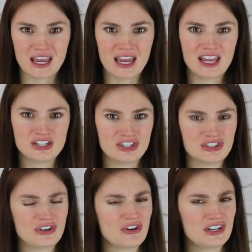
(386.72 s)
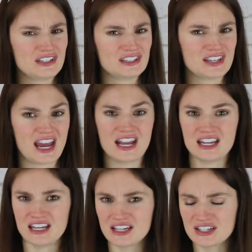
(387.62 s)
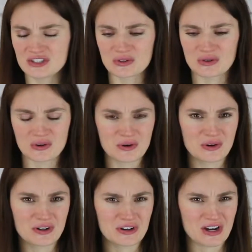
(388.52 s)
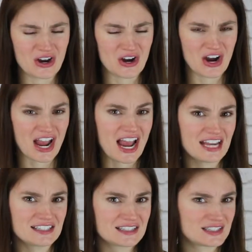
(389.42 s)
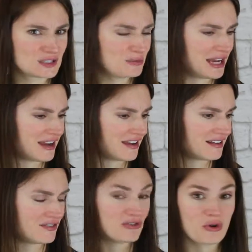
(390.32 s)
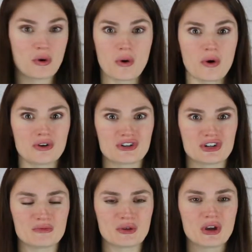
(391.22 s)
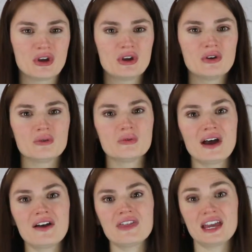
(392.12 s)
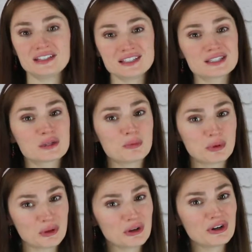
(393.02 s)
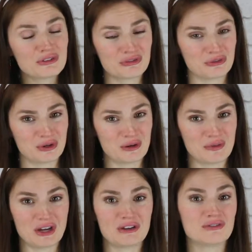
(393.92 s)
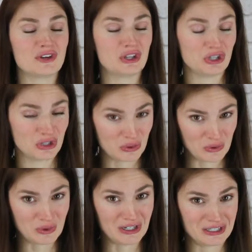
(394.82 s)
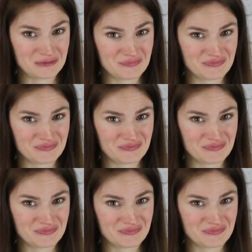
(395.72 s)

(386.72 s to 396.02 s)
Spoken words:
and you notice that his or her eyes span the whole group, well, that's the plural form of your.